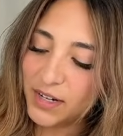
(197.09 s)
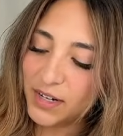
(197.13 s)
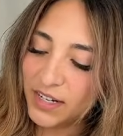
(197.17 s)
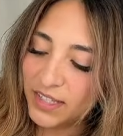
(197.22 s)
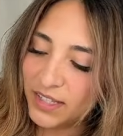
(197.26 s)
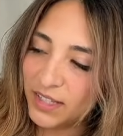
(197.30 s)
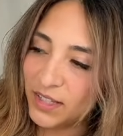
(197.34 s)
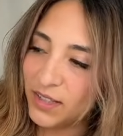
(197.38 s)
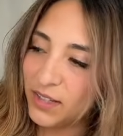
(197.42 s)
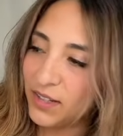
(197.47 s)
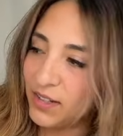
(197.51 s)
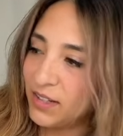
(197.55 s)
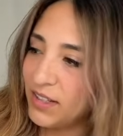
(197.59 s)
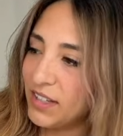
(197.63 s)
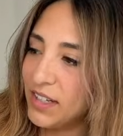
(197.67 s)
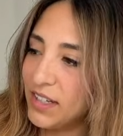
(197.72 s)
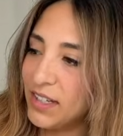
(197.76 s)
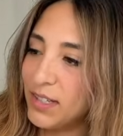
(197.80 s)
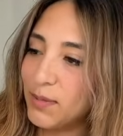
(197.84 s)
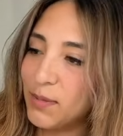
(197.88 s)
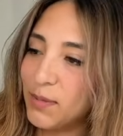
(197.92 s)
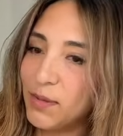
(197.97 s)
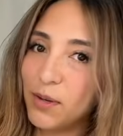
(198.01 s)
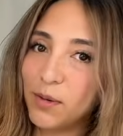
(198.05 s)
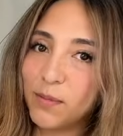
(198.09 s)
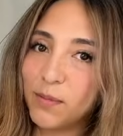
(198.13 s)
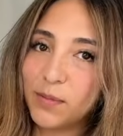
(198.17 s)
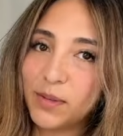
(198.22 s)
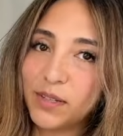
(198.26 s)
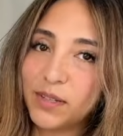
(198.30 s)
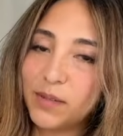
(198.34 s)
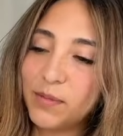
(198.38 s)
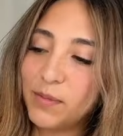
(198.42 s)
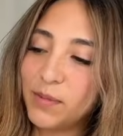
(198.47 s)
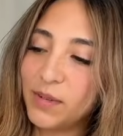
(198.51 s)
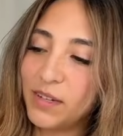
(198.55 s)
I mean, it doesn't look like it's
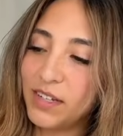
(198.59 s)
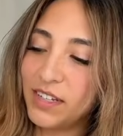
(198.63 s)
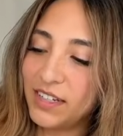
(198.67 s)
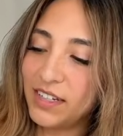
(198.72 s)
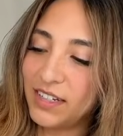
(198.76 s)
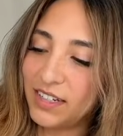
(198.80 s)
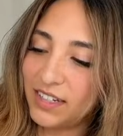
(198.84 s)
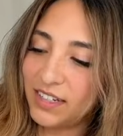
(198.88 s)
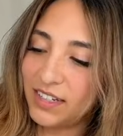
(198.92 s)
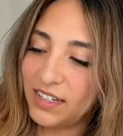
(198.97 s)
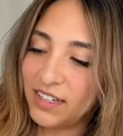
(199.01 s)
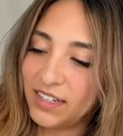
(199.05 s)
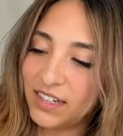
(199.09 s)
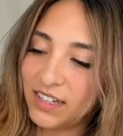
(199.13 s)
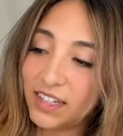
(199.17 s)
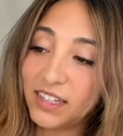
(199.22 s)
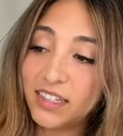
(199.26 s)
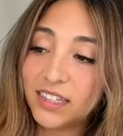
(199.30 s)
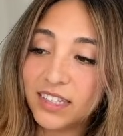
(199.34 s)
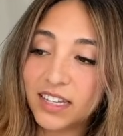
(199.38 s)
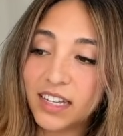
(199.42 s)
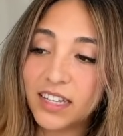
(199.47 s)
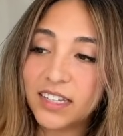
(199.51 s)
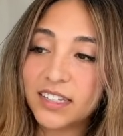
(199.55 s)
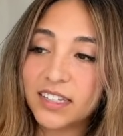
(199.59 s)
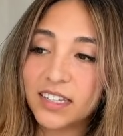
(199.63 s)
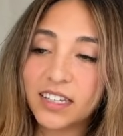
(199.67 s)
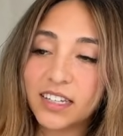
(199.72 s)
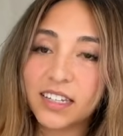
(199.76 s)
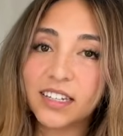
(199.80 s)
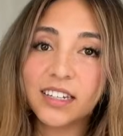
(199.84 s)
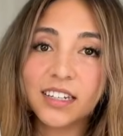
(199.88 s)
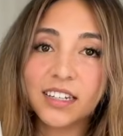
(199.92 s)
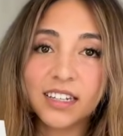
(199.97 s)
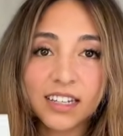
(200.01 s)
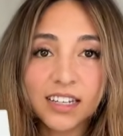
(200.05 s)
been opened, but it
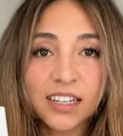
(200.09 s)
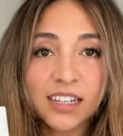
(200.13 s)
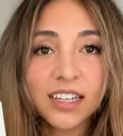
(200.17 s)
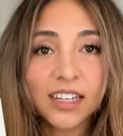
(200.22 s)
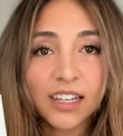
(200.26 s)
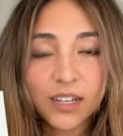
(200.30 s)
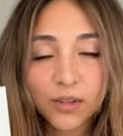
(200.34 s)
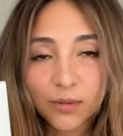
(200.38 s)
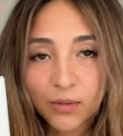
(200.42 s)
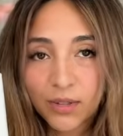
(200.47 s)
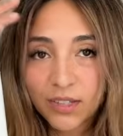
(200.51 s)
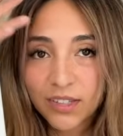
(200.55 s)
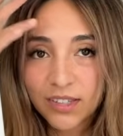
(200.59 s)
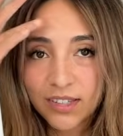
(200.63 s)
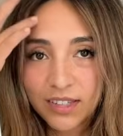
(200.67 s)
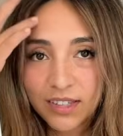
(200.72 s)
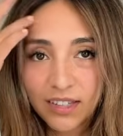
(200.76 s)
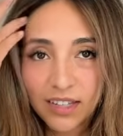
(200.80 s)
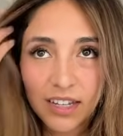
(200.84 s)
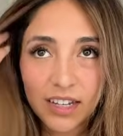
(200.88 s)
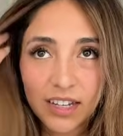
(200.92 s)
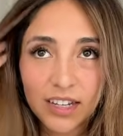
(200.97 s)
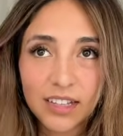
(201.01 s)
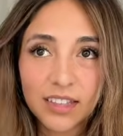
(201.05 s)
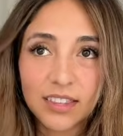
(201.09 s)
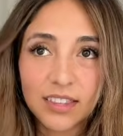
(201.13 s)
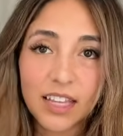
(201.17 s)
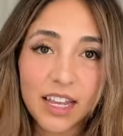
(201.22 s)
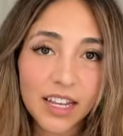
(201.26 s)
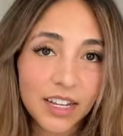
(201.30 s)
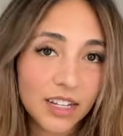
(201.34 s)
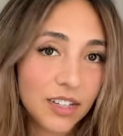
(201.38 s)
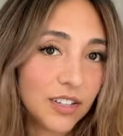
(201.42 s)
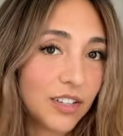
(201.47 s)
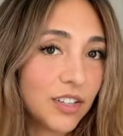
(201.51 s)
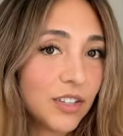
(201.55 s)
says it was
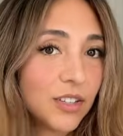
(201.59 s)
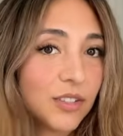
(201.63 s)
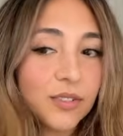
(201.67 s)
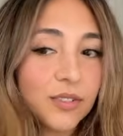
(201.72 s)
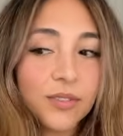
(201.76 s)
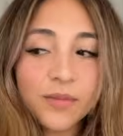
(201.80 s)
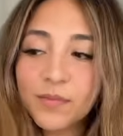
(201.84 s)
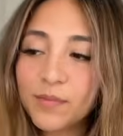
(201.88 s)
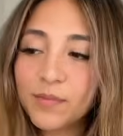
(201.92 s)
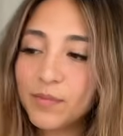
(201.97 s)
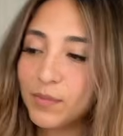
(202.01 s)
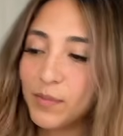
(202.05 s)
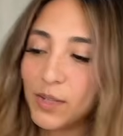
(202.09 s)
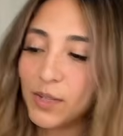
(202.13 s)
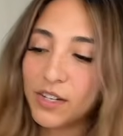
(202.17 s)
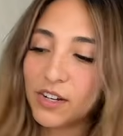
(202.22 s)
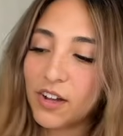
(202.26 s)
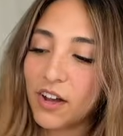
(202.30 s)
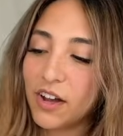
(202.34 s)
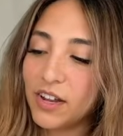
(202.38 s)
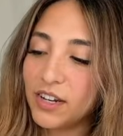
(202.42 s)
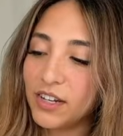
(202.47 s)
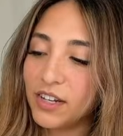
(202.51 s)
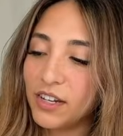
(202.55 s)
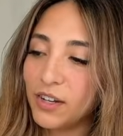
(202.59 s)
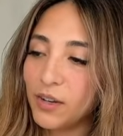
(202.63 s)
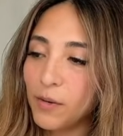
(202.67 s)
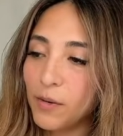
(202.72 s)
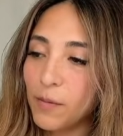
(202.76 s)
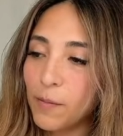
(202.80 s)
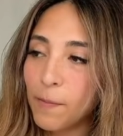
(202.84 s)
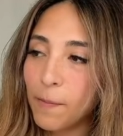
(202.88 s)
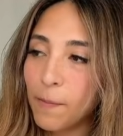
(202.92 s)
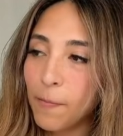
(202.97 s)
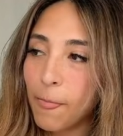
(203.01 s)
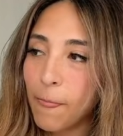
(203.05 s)
like new, but not
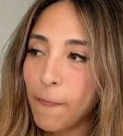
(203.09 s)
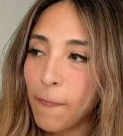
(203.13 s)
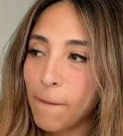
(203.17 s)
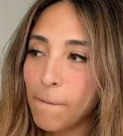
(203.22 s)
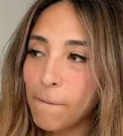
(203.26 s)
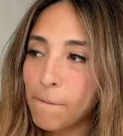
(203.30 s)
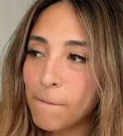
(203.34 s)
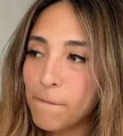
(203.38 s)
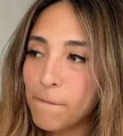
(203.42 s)
new.